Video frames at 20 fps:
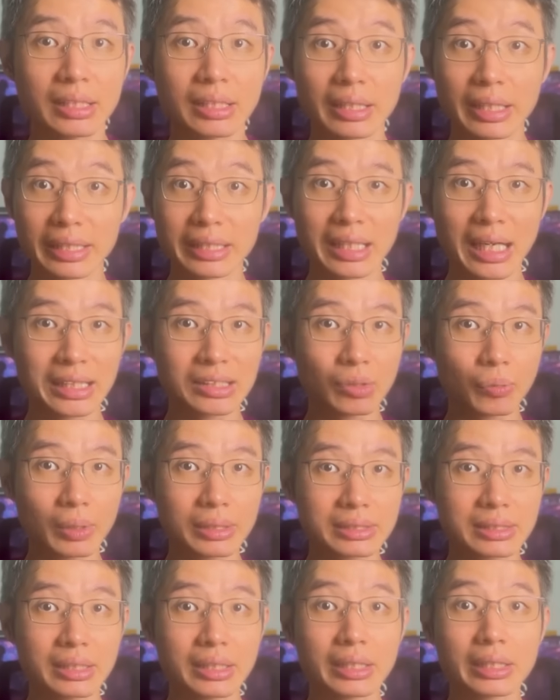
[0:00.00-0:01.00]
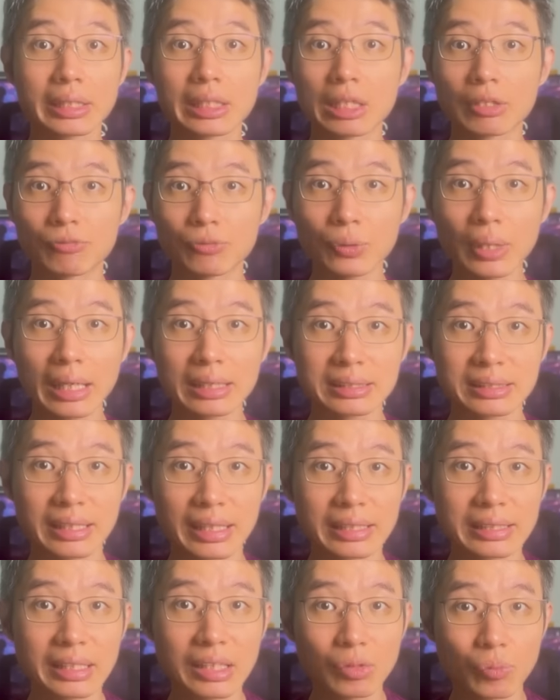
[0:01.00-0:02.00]
In other words, if you had
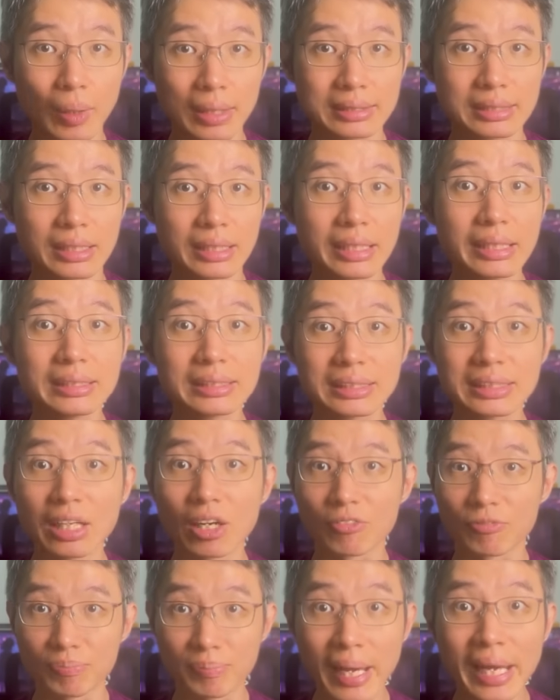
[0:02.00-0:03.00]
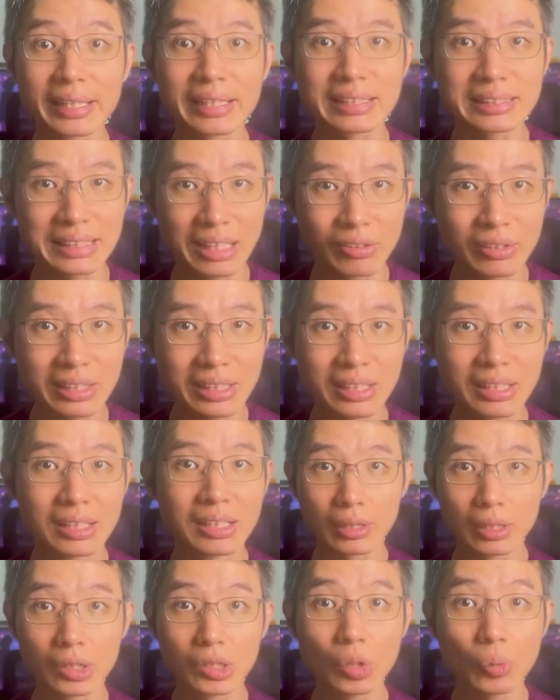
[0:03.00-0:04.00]
stayed invested instead of panic selling,
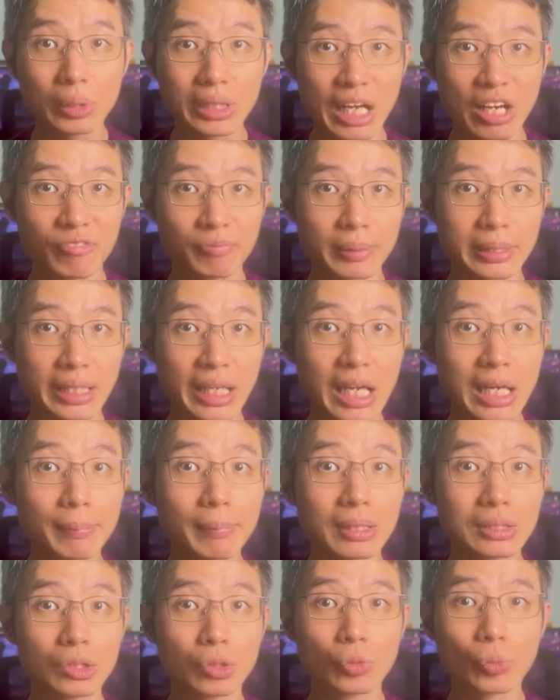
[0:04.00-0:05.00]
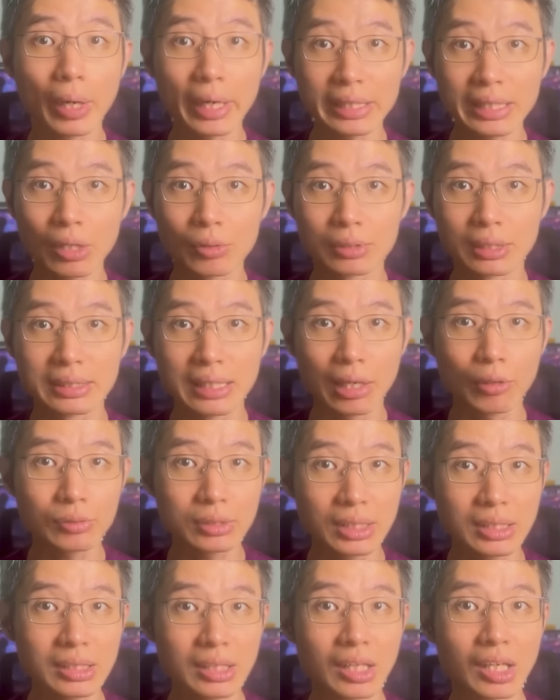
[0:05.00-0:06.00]
you would have been able to ride out the
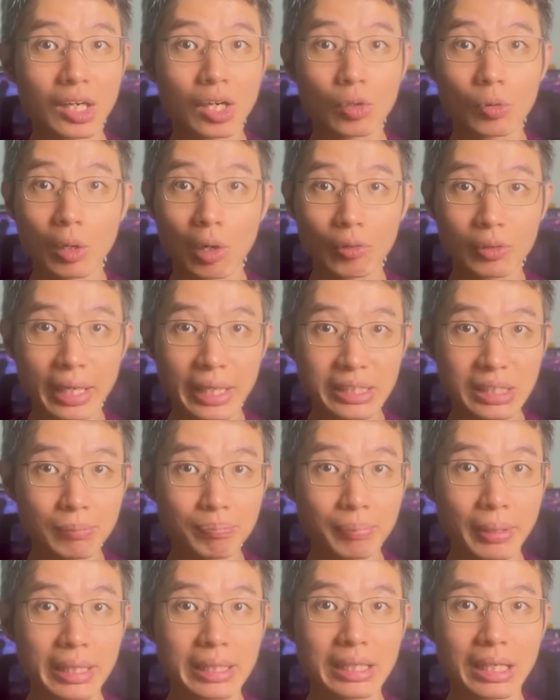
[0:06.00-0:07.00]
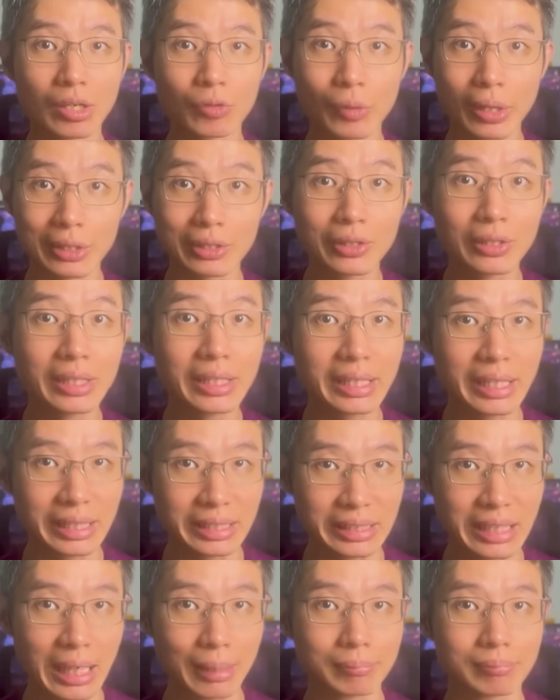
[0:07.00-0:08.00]
downturn while getting paid a regular
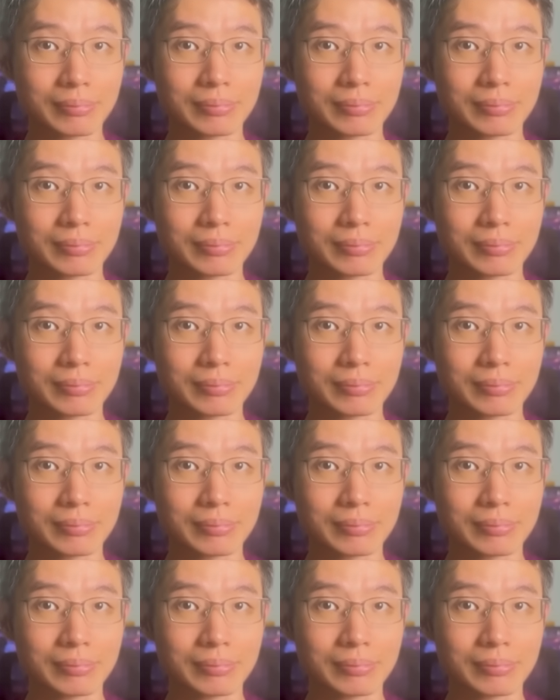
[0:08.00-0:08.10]
income.